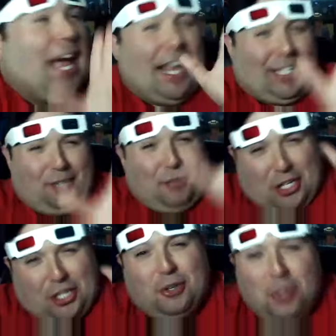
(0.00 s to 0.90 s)
has some
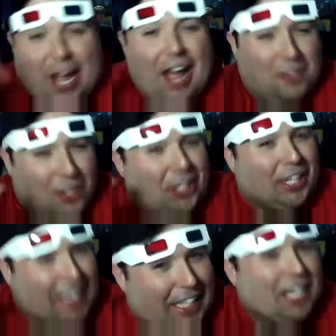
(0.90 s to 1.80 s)
issues. You have to
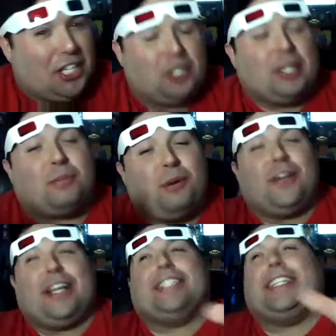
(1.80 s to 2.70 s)
look at the issue. This
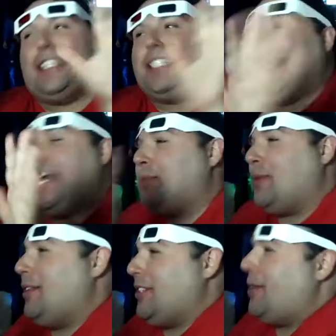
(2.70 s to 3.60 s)
movie isn't doesn't age
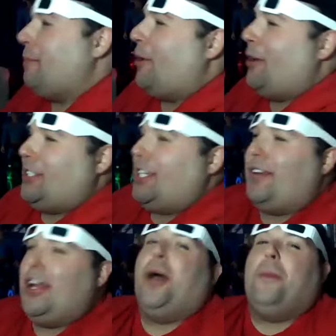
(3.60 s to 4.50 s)
well in some parts of
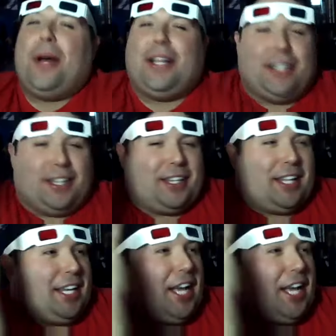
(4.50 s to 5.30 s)
it, but like